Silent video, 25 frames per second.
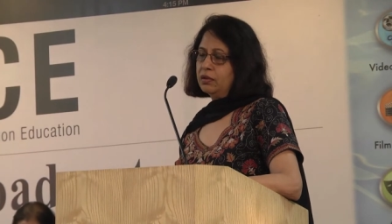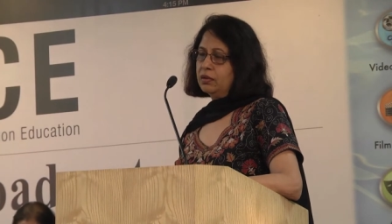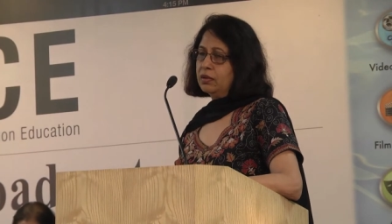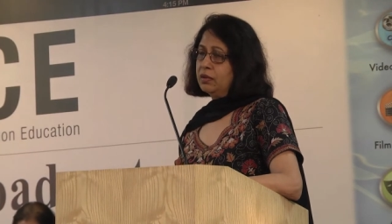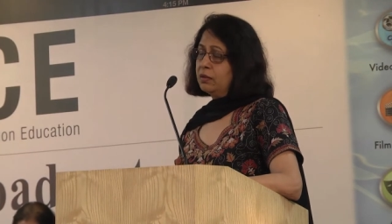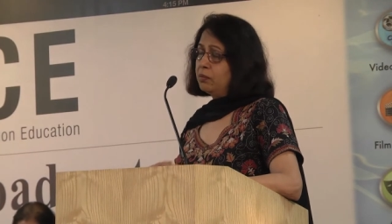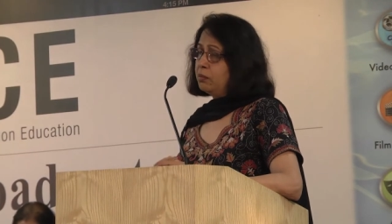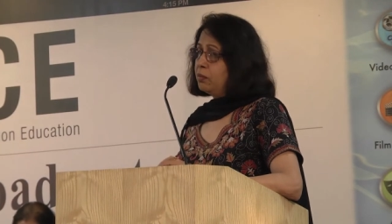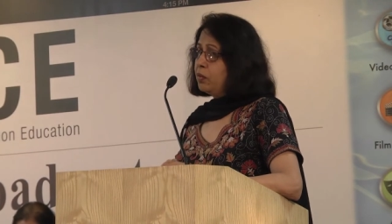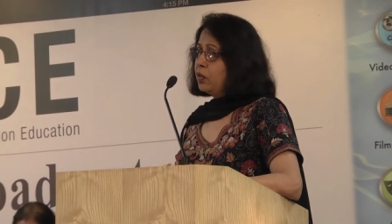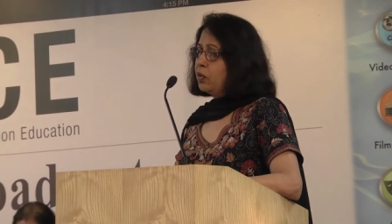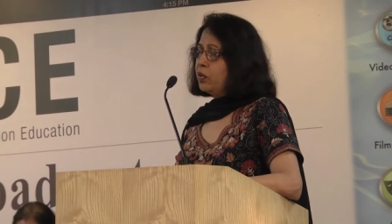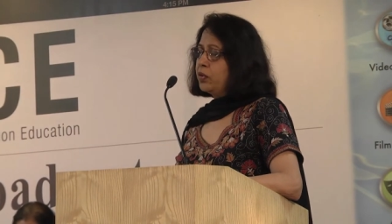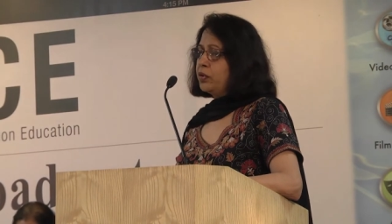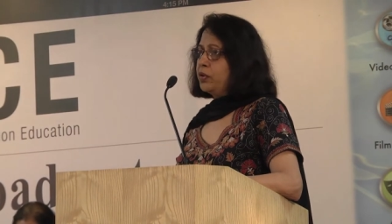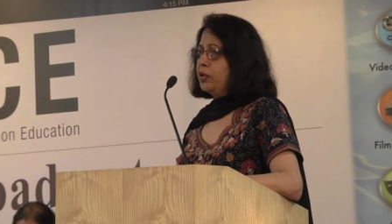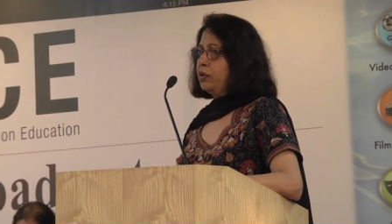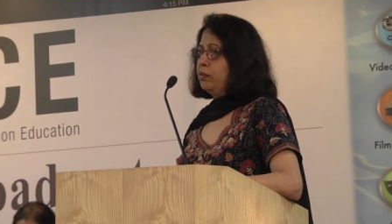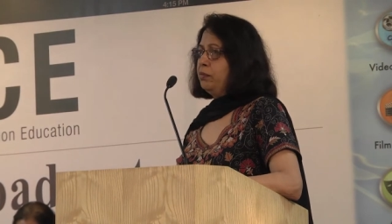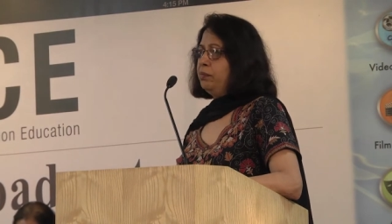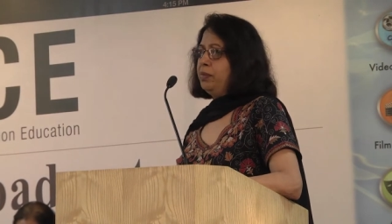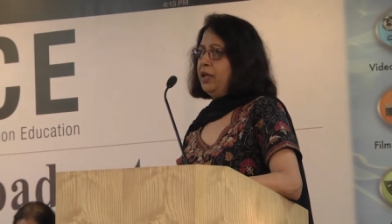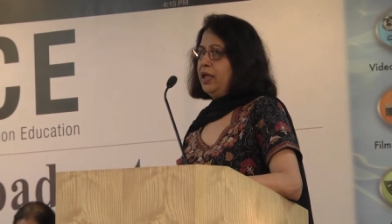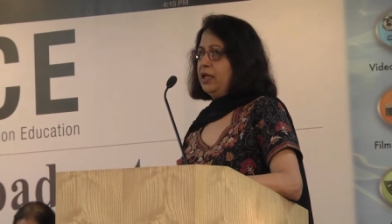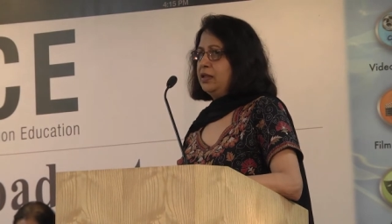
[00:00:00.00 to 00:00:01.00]
the more
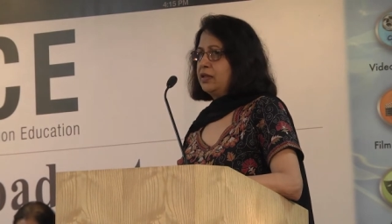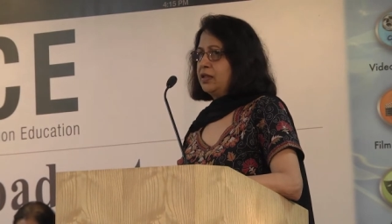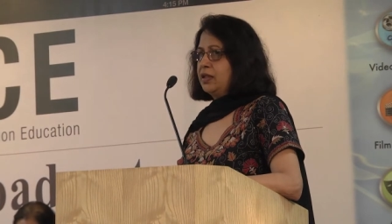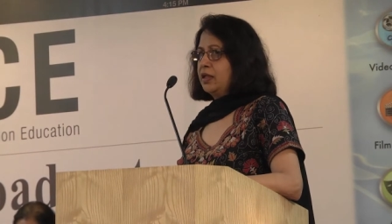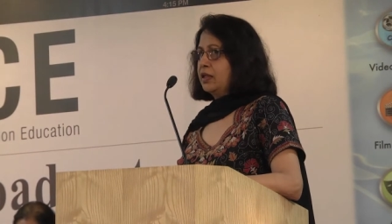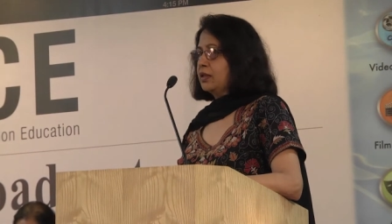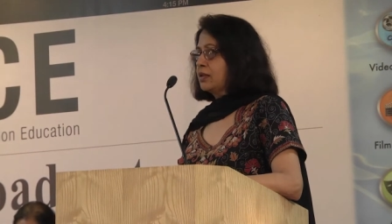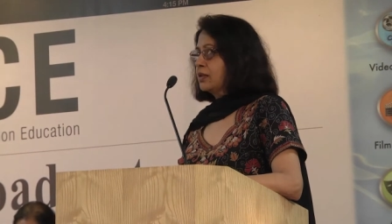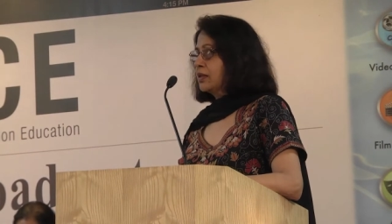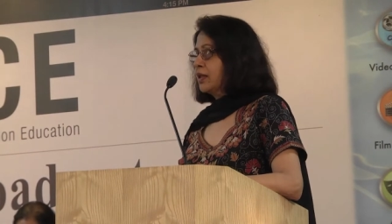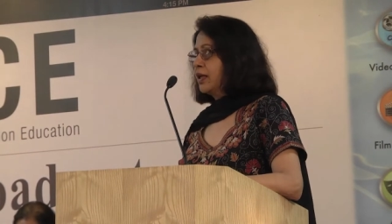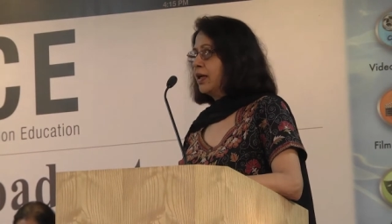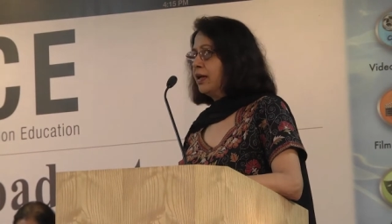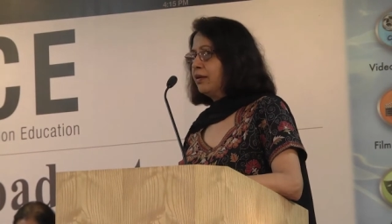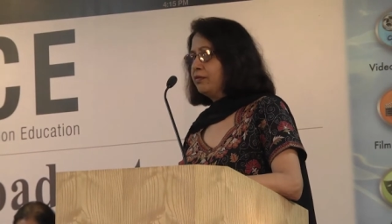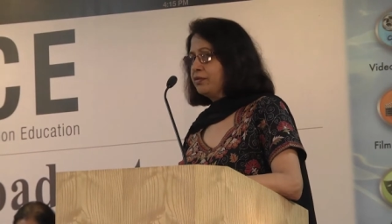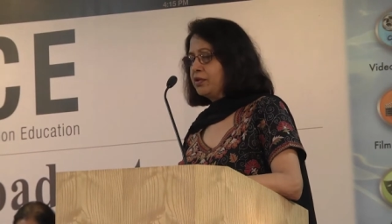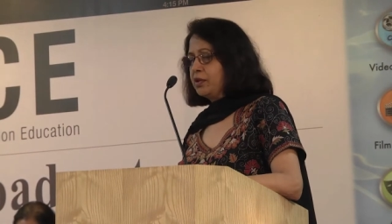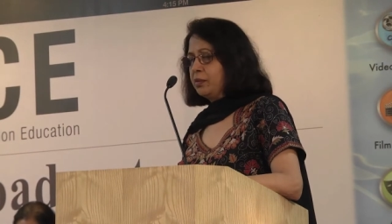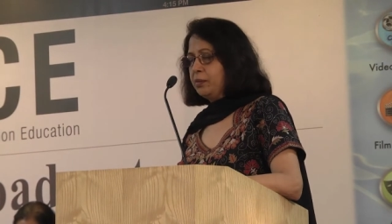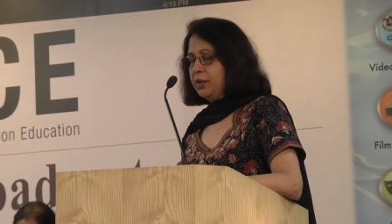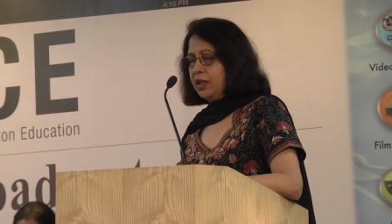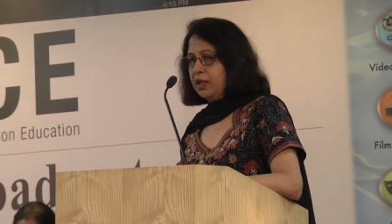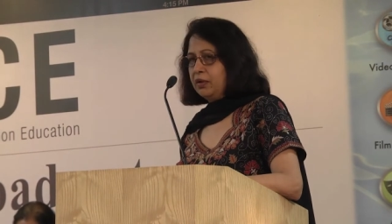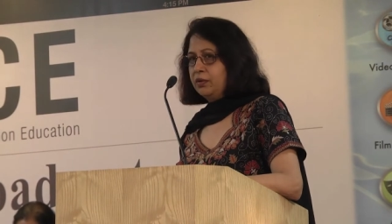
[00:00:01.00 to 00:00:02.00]
your basics have
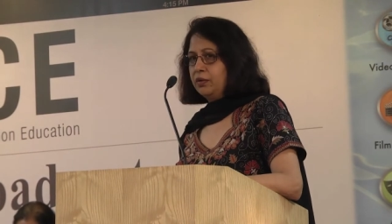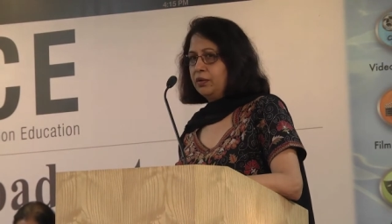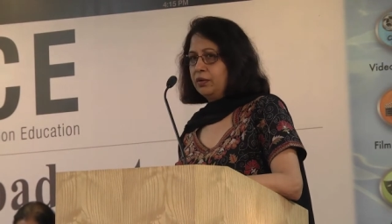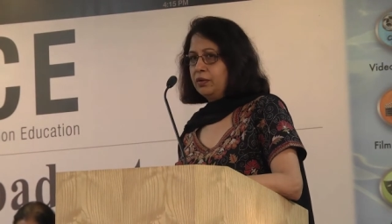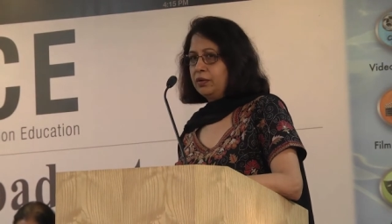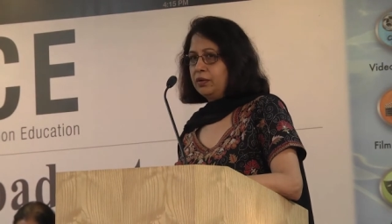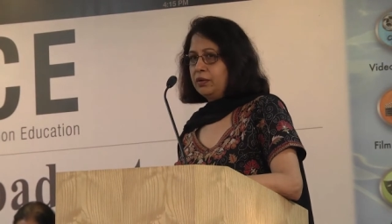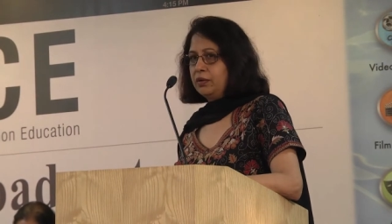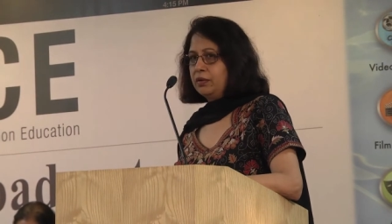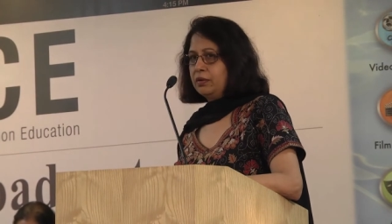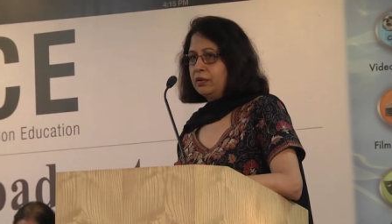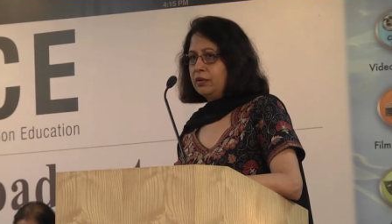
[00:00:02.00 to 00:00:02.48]
to be good.